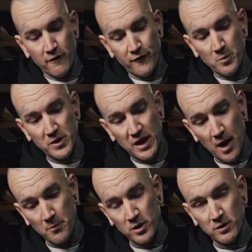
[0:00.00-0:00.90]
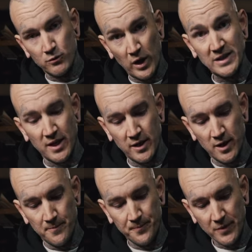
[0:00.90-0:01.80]
film with the camera right side
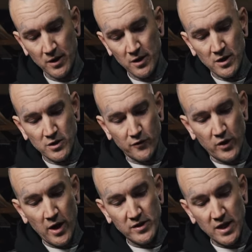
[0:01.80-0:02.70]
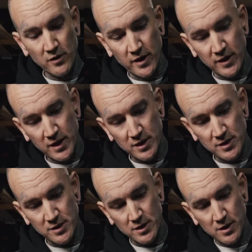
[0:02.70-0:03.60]
up. So if you have it down like
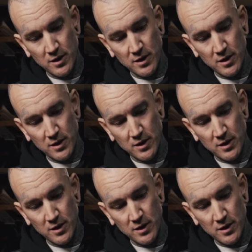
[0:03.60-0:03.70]
this,